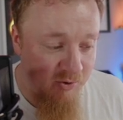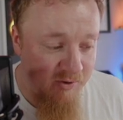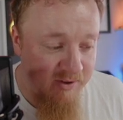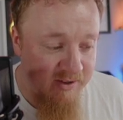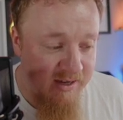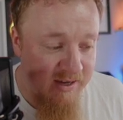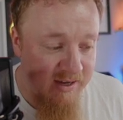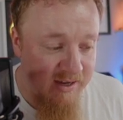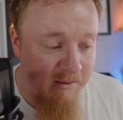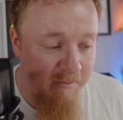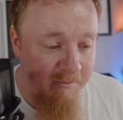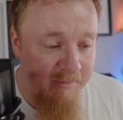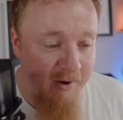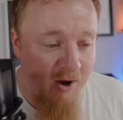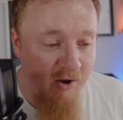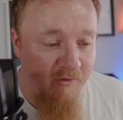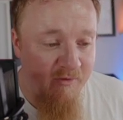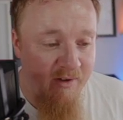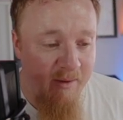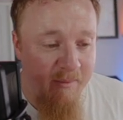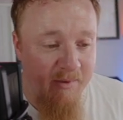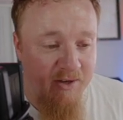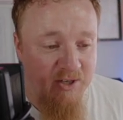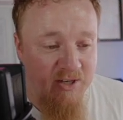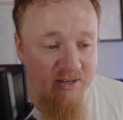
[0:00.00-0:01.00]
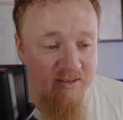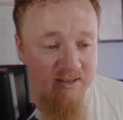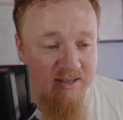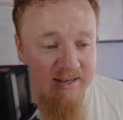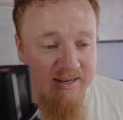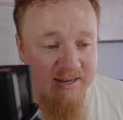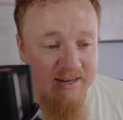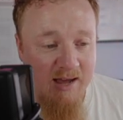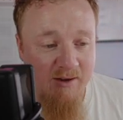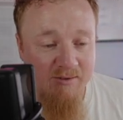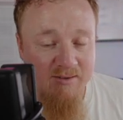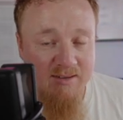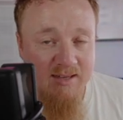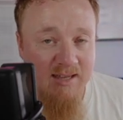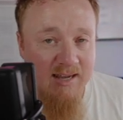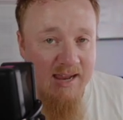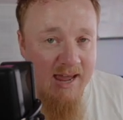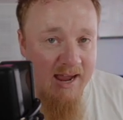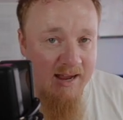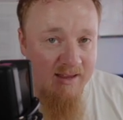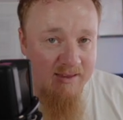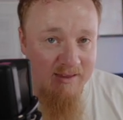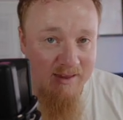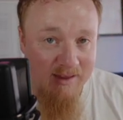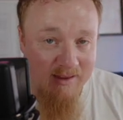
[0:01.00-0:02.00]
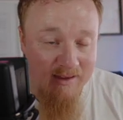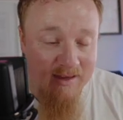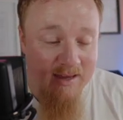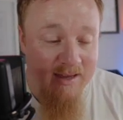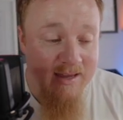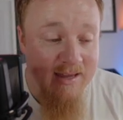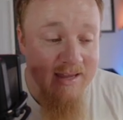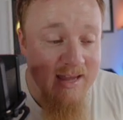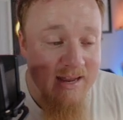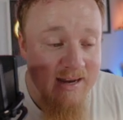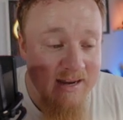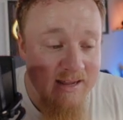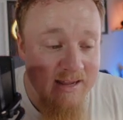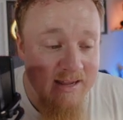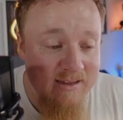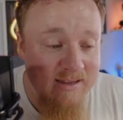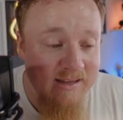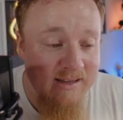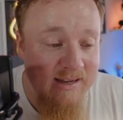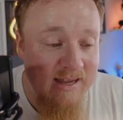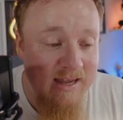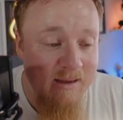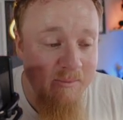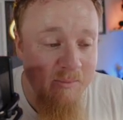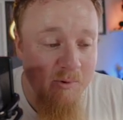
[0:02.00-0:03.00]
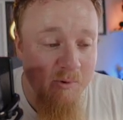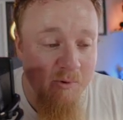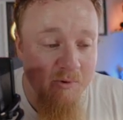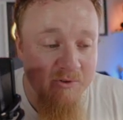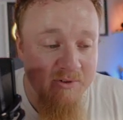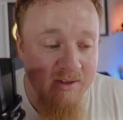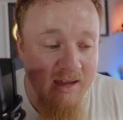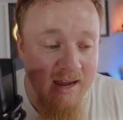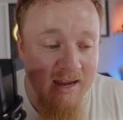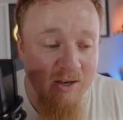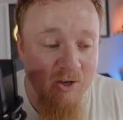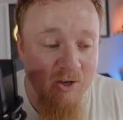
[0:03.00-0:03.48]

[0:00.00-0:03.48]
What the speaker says: you'll see that both images are now selected. This enables a